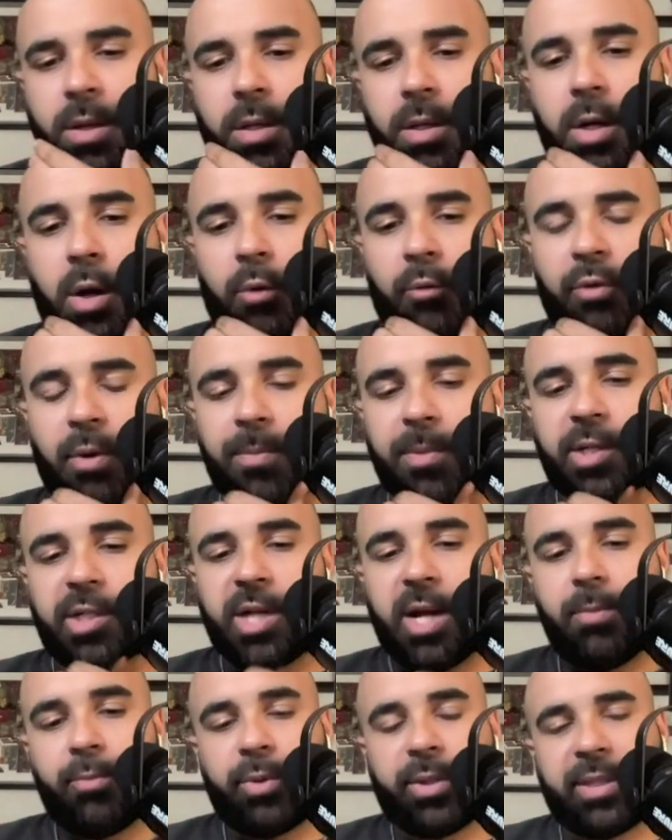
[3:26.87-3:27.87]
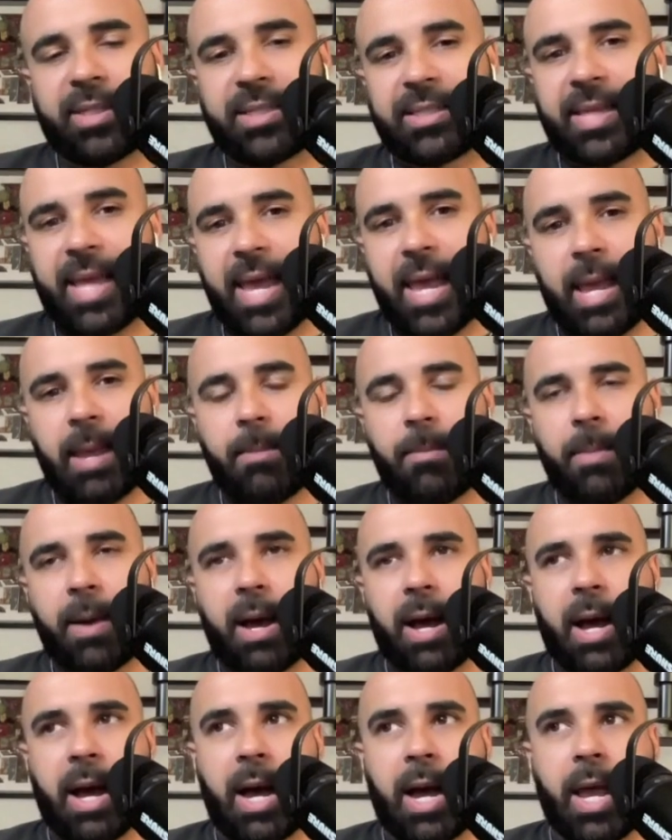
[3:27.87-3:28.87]
you know, from the jump with this game,
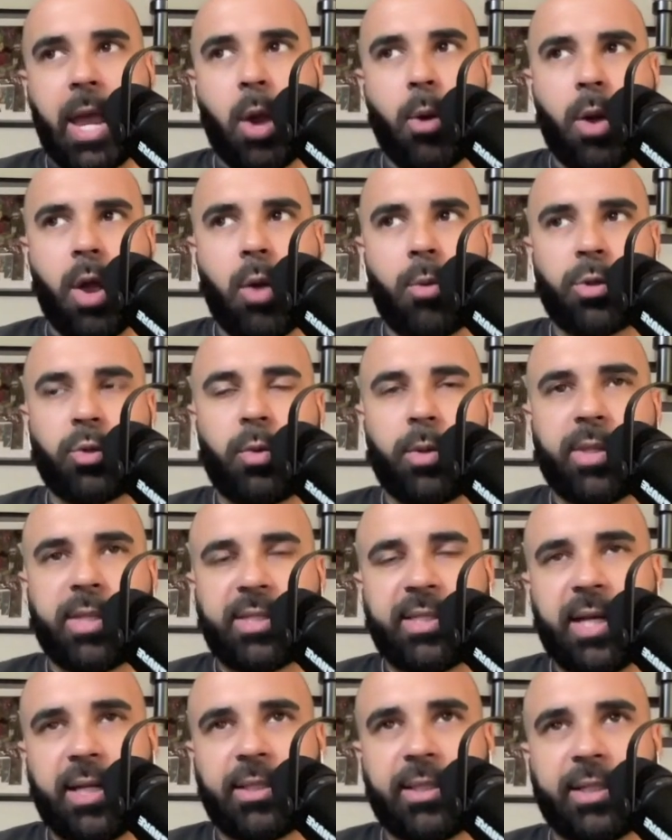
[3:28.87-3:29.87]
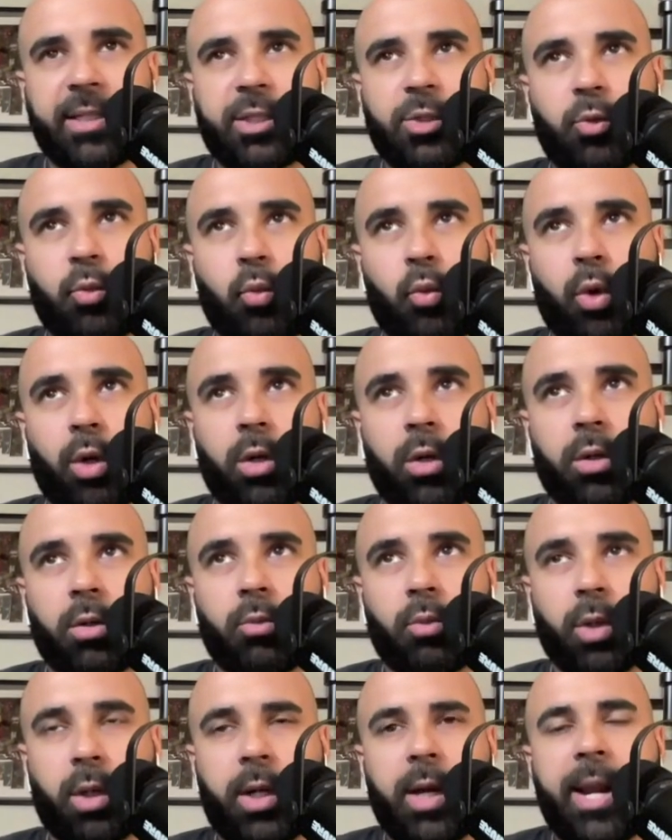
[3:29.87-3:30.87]
it was one the Celtics were
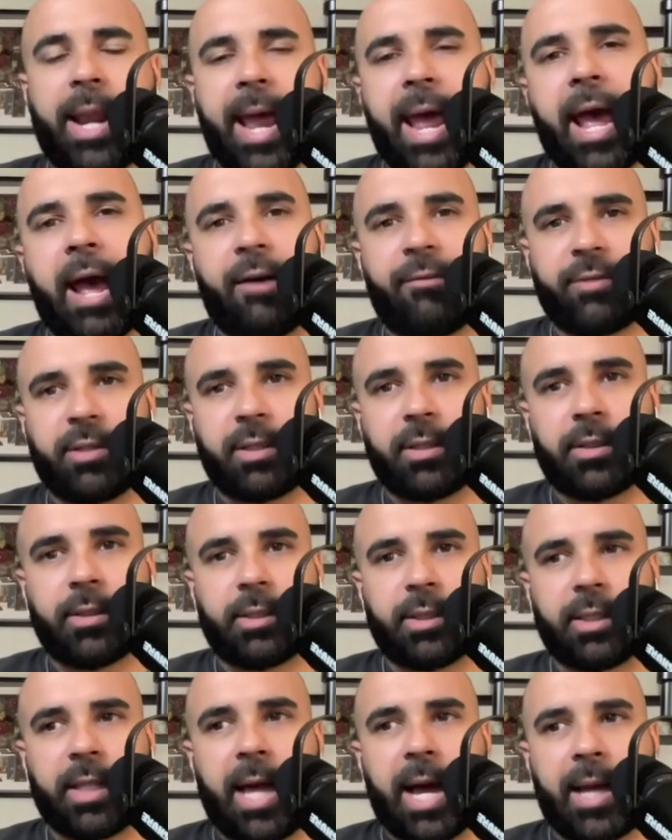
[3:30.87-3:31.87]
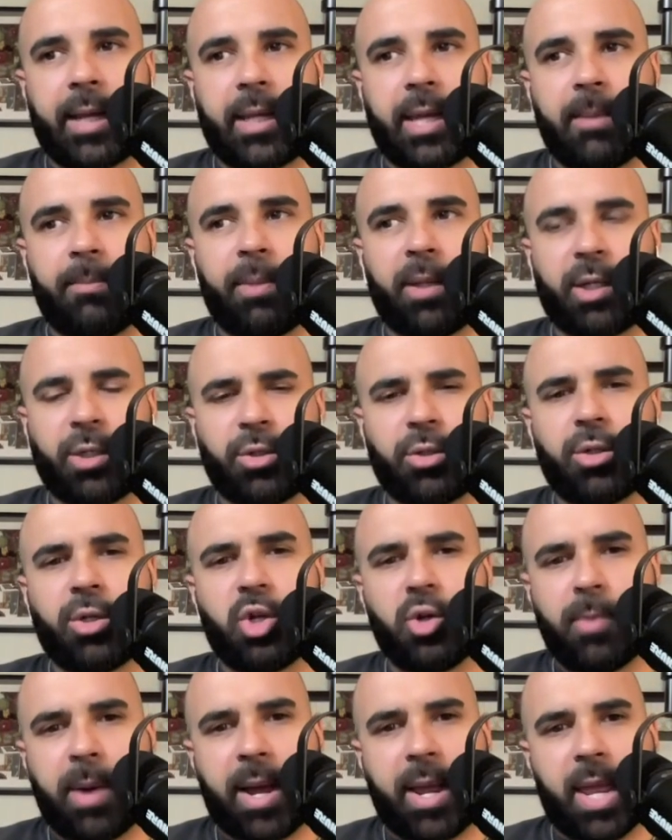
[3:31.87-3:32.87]
going to have to lock in because you
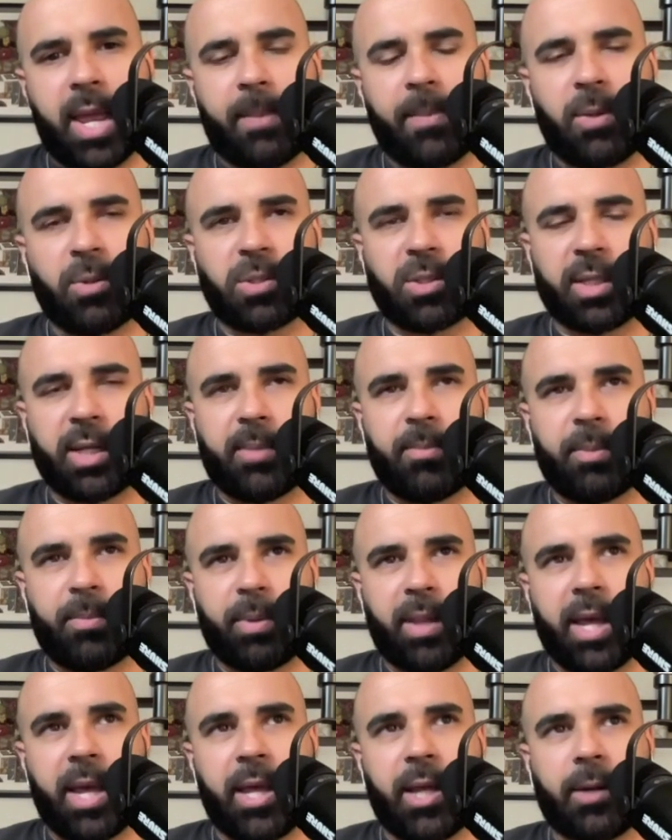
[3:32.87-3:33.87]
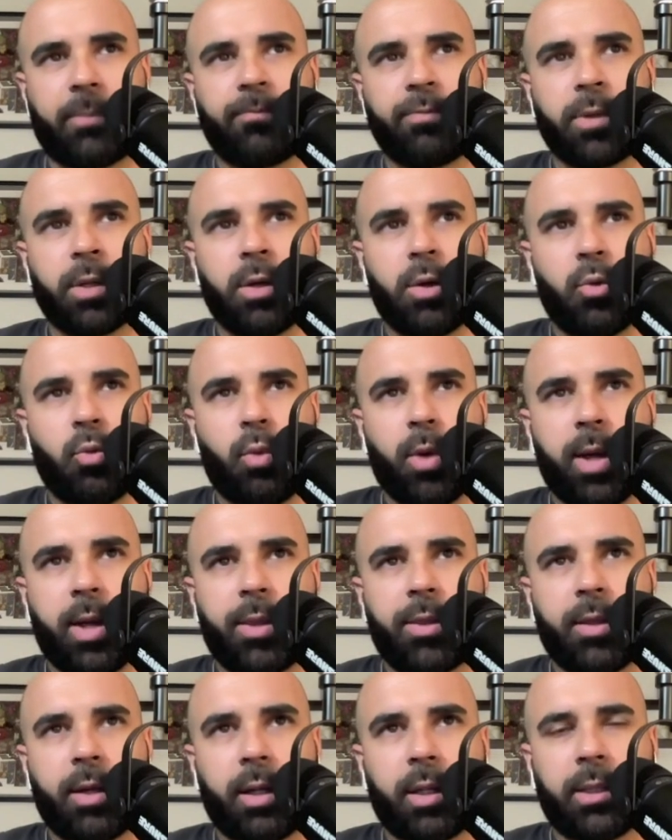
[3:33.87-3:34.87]
knew Miami was going to be playing
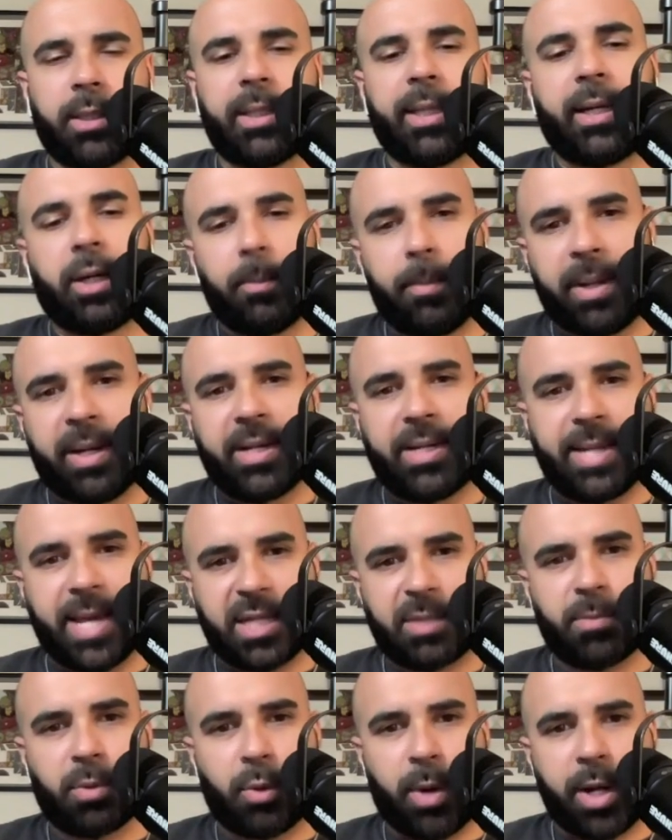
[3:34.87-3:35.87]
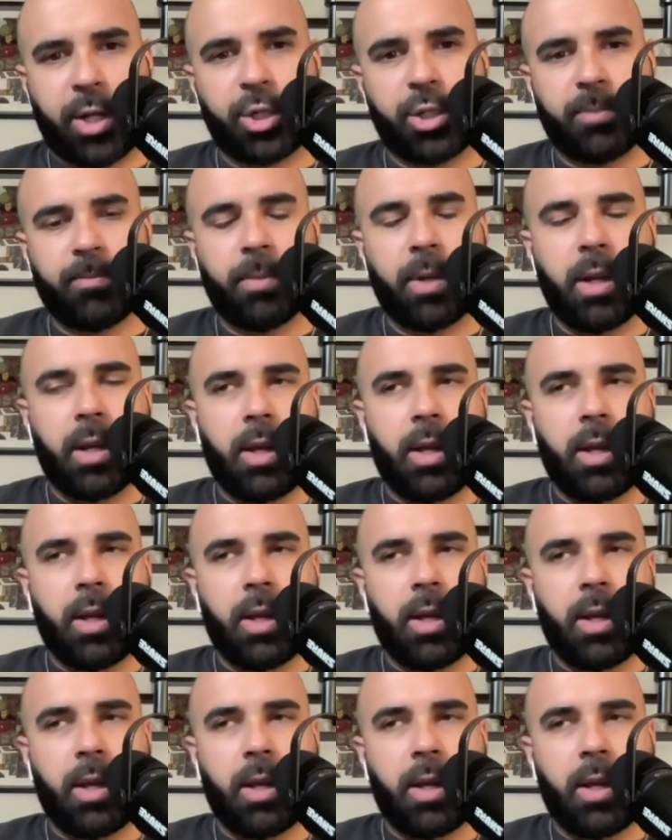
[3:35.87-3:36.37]
with a little bit of desperation